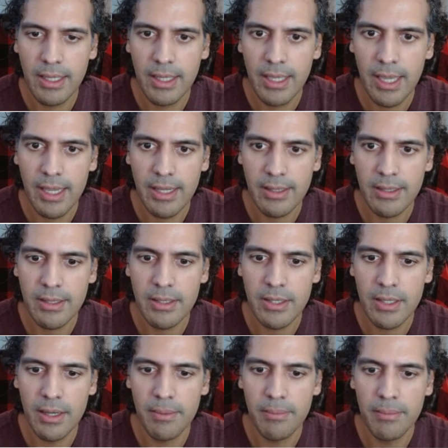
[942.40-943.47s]
get
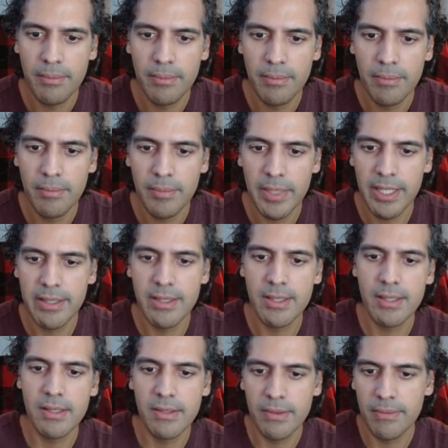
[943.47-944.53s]
some
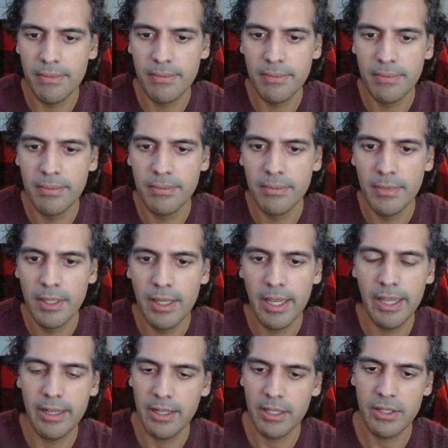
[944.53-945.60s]
bits,
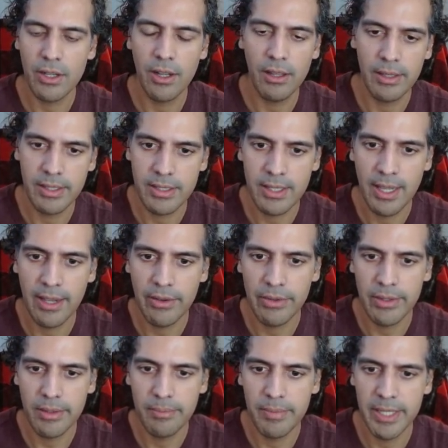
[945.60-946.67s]
and let's call this
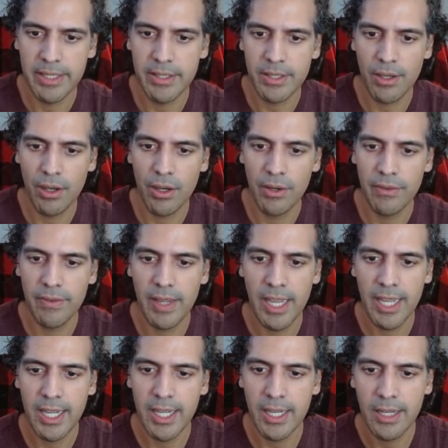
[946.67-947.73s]
count bits of
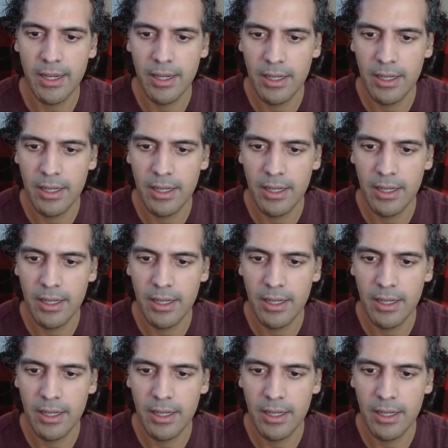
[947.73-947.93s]
a